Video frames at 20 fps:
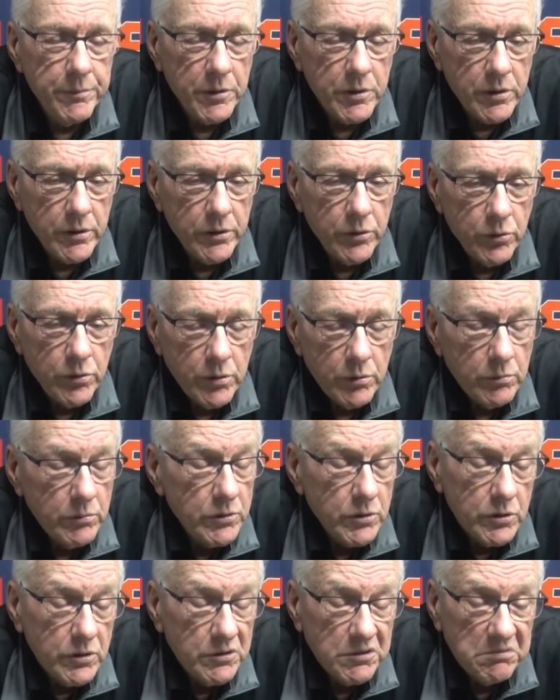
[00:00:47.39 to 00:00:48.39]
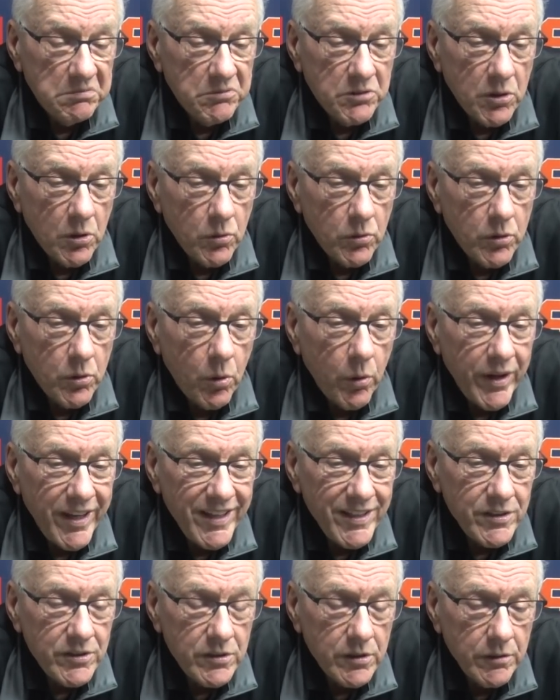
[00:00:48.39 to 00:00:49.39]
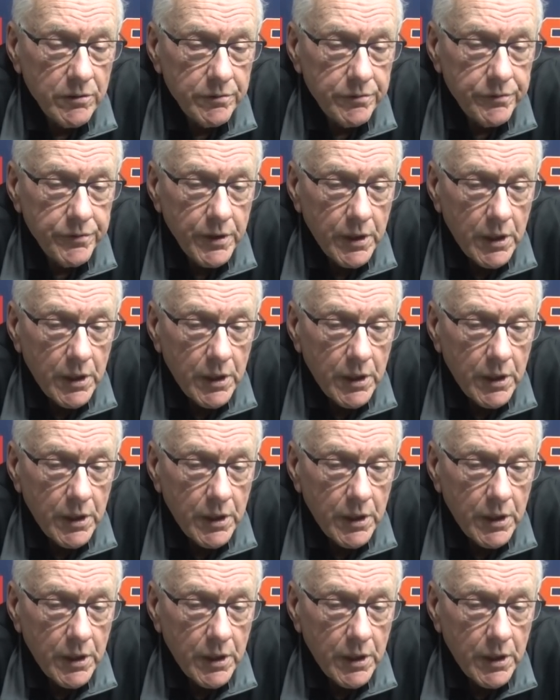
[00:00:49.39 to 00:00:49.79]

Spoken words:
but the unit was so cohesive